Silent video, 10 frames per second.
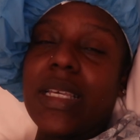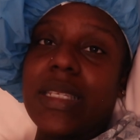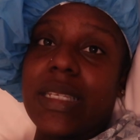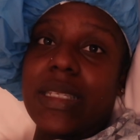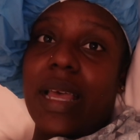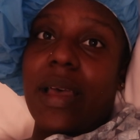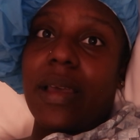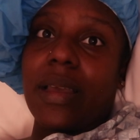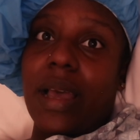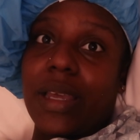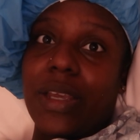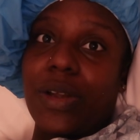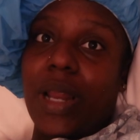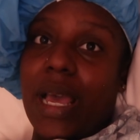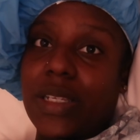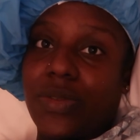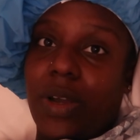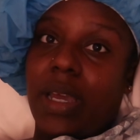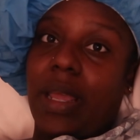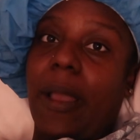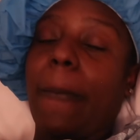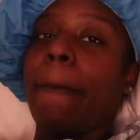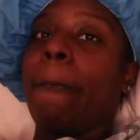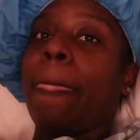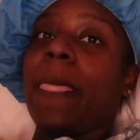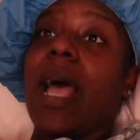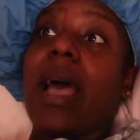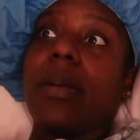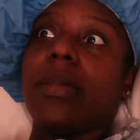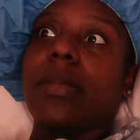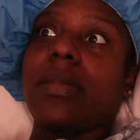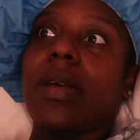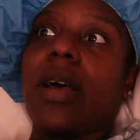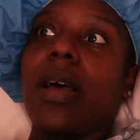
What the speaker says: since I got here last Friday. I'm